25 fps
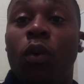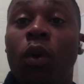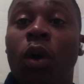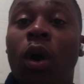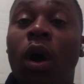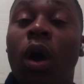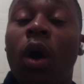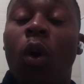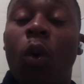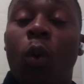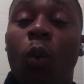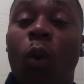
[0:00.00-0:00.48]

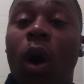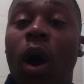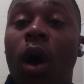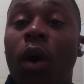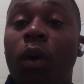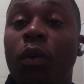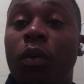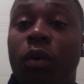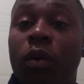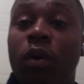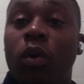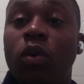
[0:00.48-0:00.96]

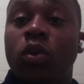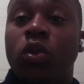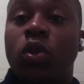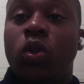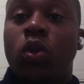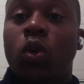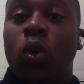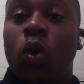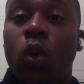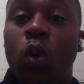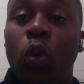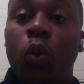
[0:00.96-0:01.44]
while
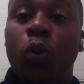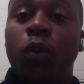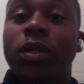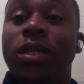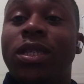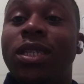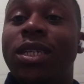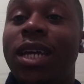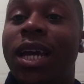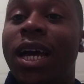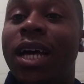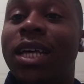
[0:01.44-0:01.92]
also Luis
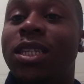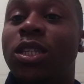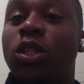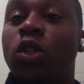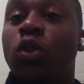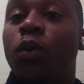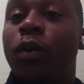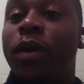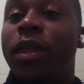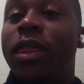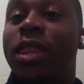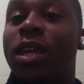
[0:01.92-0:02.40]
Diaz
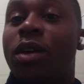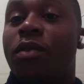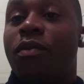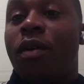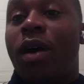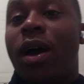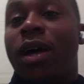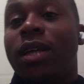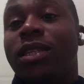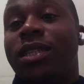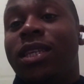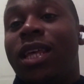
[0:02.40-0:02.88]
doing the
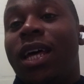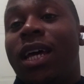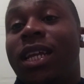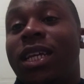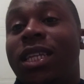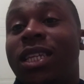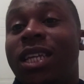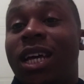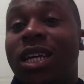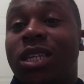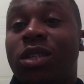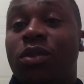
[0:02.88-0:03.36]
runs that he
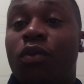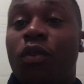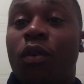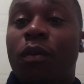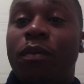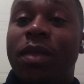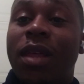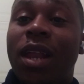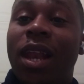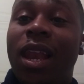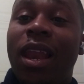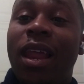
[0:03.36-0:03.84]
does from
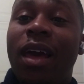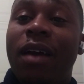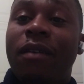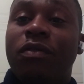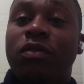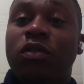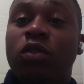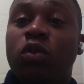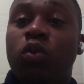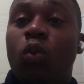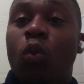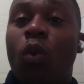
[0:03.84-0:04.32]
the
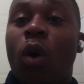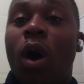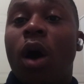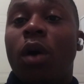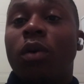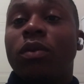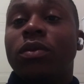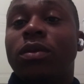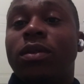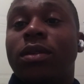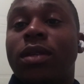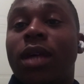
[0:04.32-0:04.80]
left,
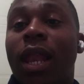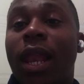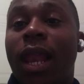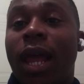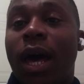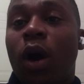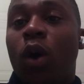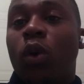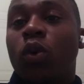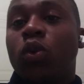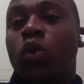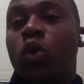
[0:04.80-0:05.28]
while Salah
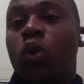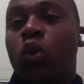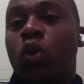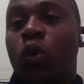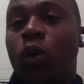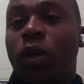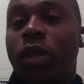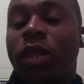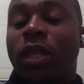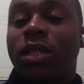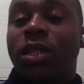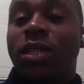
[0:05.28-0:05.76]
also
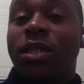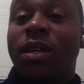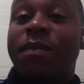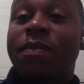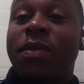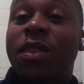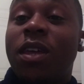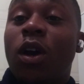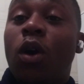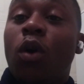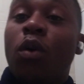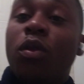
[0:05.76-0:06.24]
doing the same
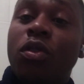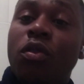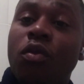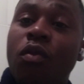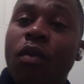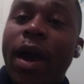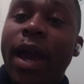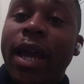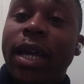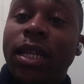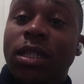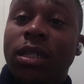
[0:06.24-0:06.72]
thing on the
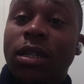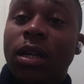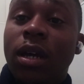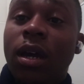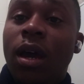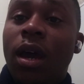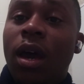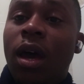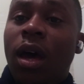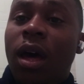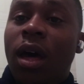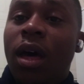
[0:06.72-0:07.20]
right.
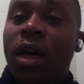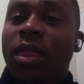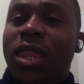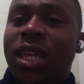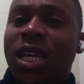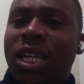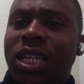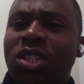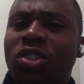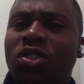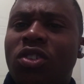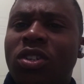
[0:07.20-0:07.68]
The
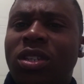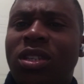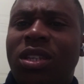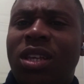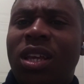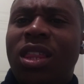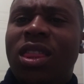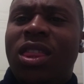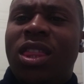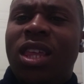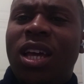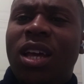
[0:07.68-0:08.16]

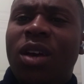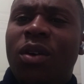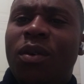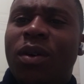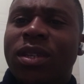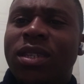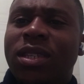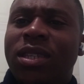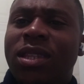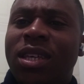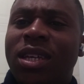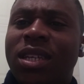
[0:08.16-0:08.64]
interesting thing
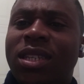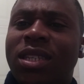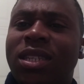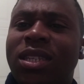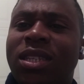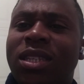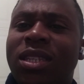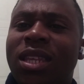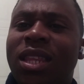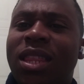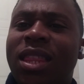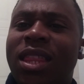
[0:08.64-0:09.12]
was
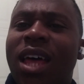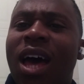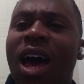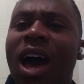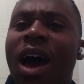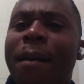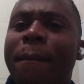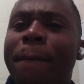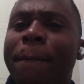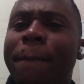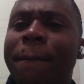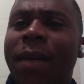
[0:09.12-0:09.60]
this, the
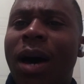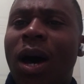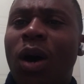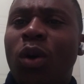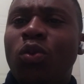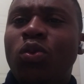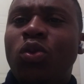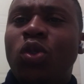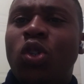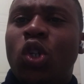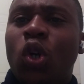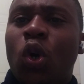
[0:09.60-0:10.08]

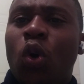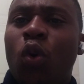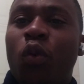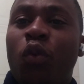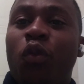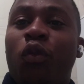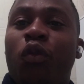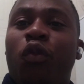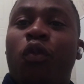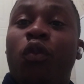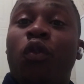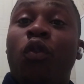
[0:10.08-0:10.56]
amount
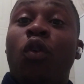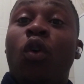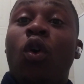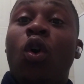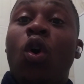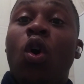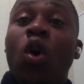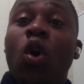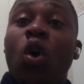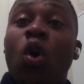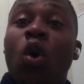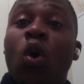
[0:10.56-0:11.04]
of
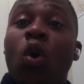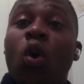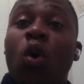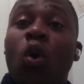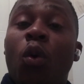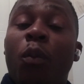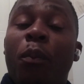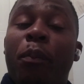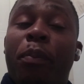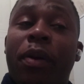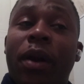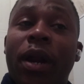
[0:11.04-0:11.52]

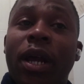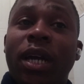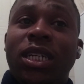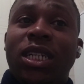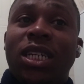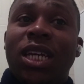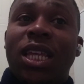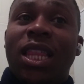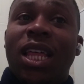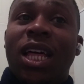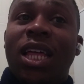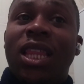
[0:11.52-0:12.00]

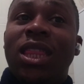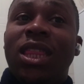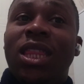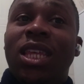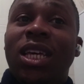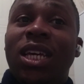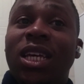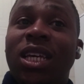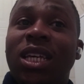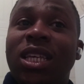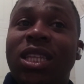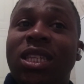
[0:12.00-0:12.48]
pressure that
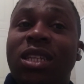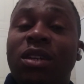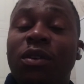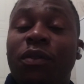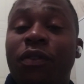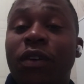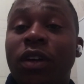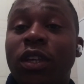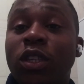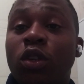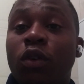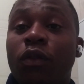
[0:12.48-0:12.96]
the
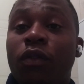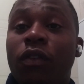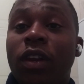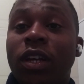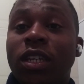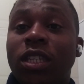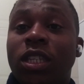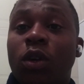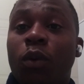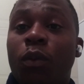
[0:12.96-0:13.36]
defense of Leicester were